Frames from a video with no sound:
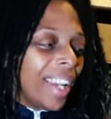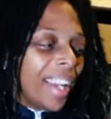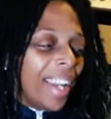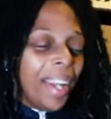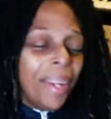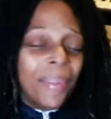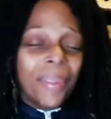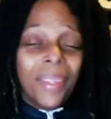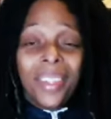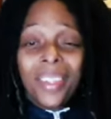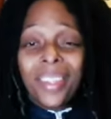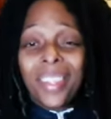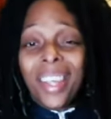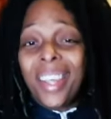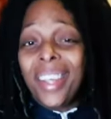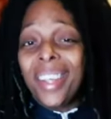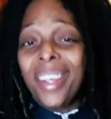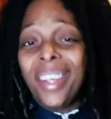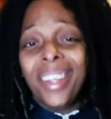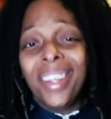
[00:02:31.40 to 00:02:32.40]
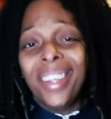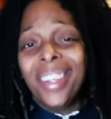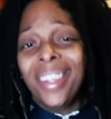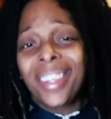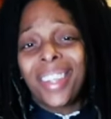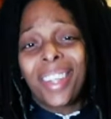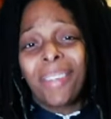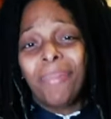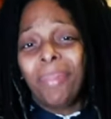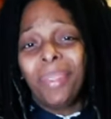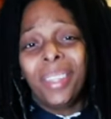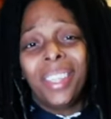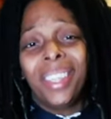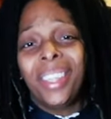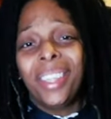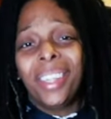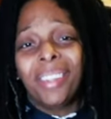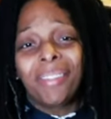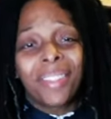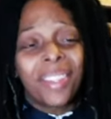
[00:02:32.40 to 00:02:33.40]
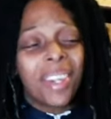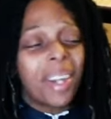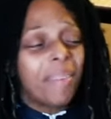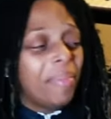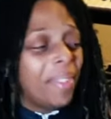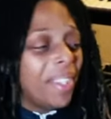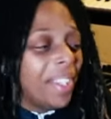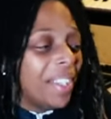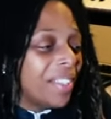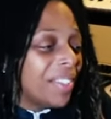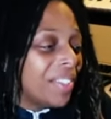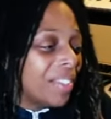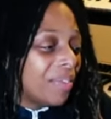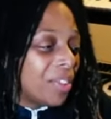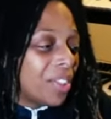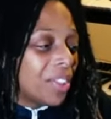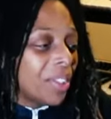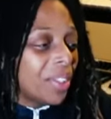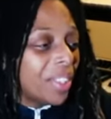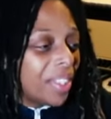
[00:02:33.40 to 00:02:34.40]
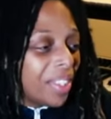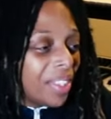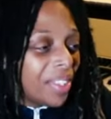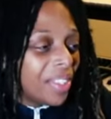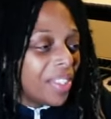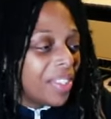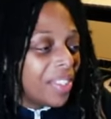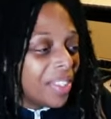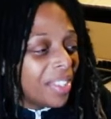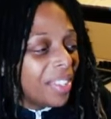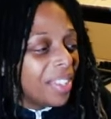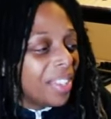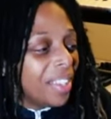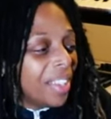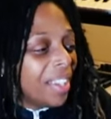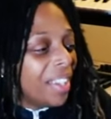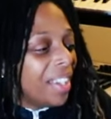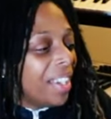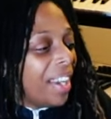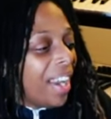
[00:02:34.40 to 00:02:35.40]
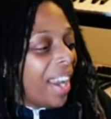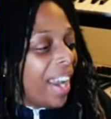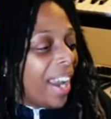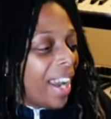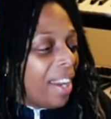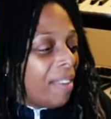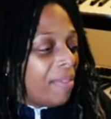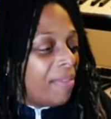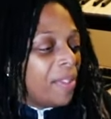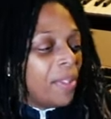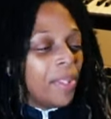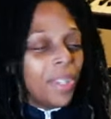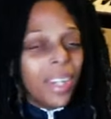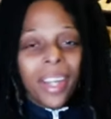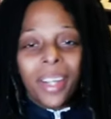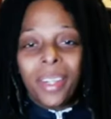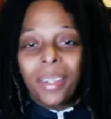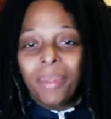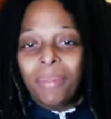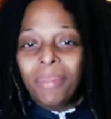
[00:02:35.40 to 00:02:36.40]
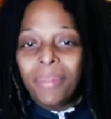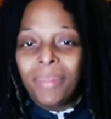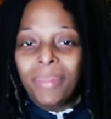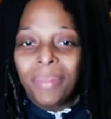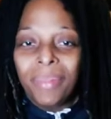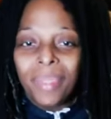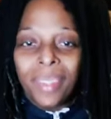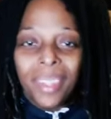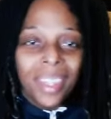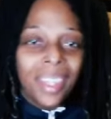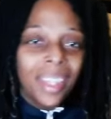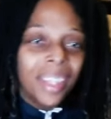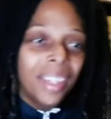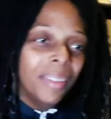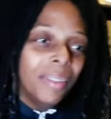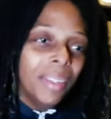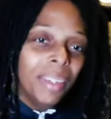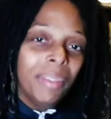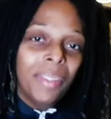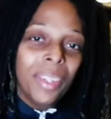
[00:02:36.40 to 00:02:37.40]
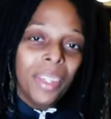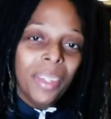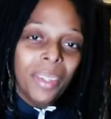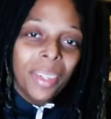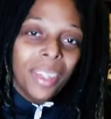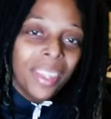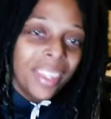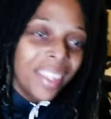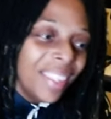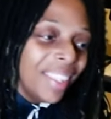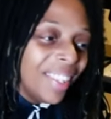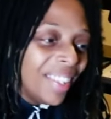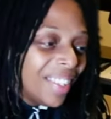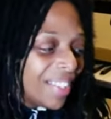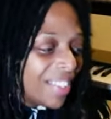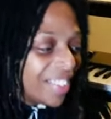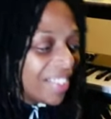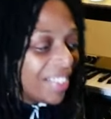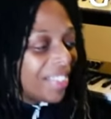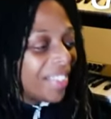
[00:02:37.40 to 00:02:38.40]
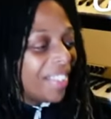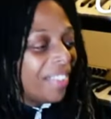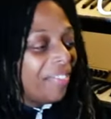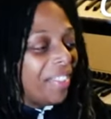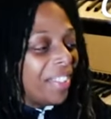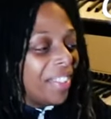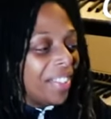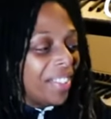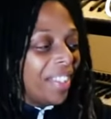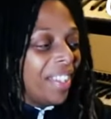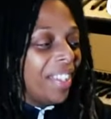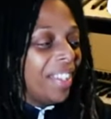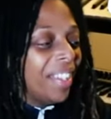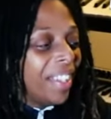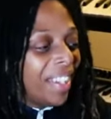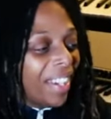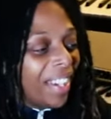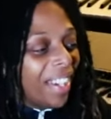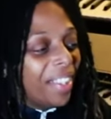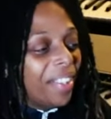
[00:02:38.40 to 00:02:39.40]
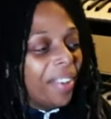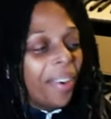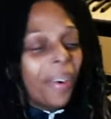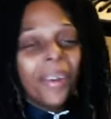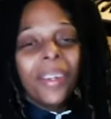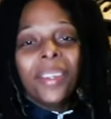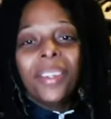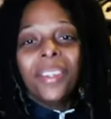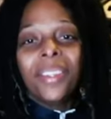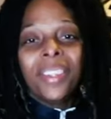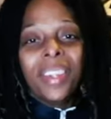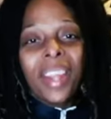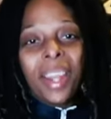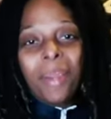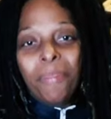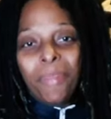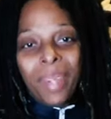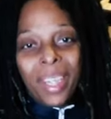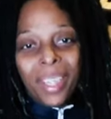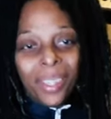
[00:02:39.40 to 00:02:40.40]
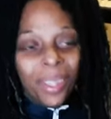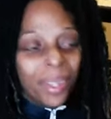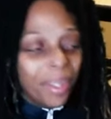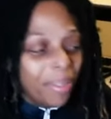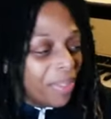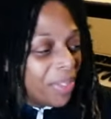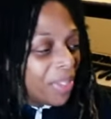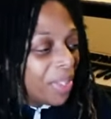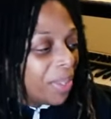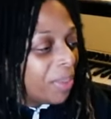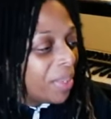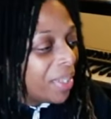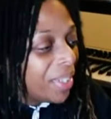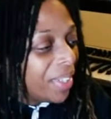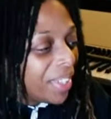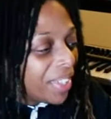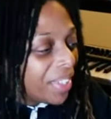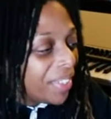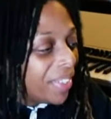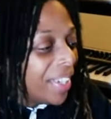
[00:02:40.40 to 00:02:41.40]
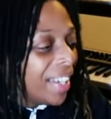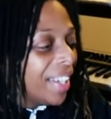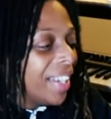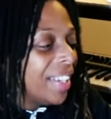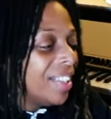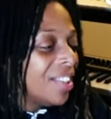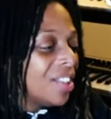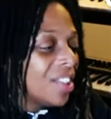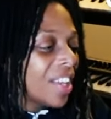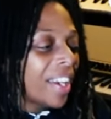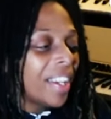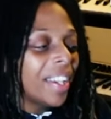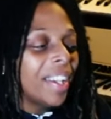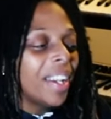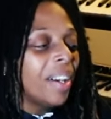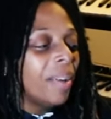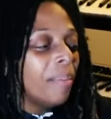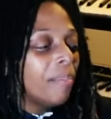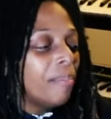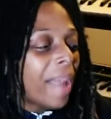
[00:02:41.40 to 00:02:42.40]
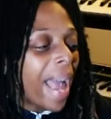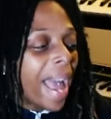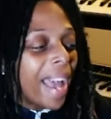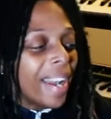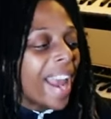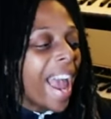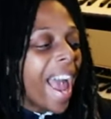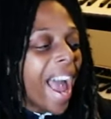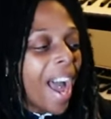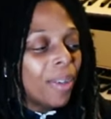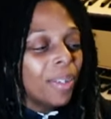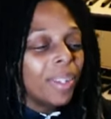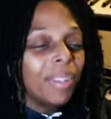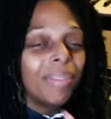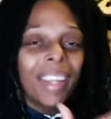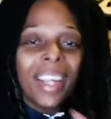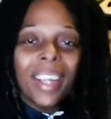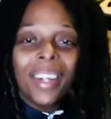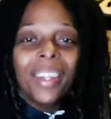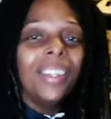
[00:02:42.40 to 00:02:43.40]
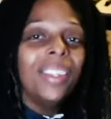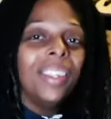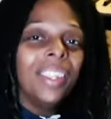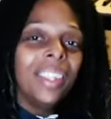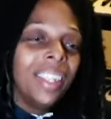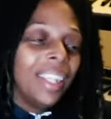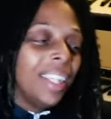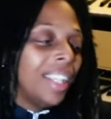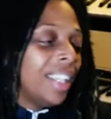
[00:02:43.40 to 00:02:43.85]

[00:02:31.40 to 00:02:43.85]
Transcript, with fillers: Anyways, completely off topic because I'm sure this isn't a food item. Uh, review. This is obviously an artist named Meat Loaf, so we're gonna go ahead and check it out. Bat Out of Hell.